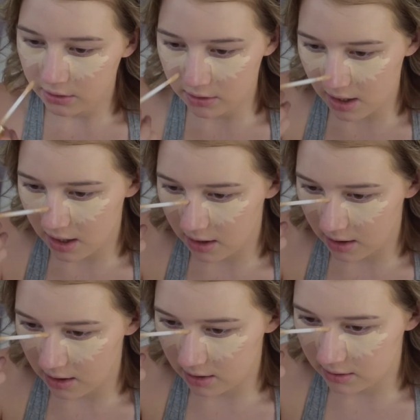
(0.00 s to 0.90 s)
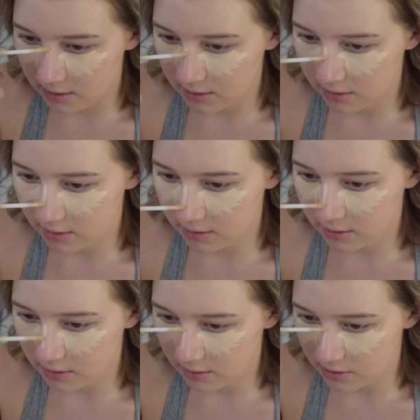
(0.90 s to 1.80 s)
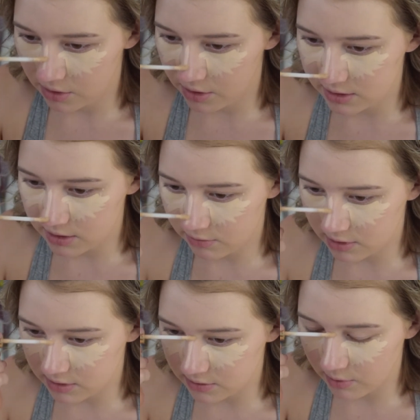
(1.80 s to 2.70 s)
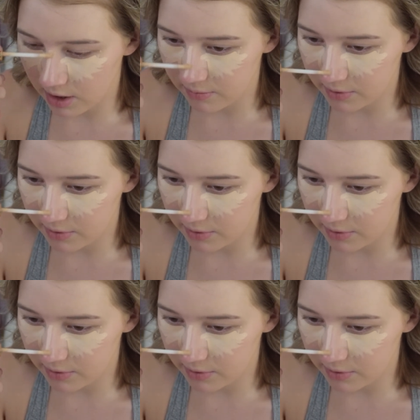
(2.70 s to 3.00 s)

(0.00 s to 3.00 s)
thing in 13 Reasons Why,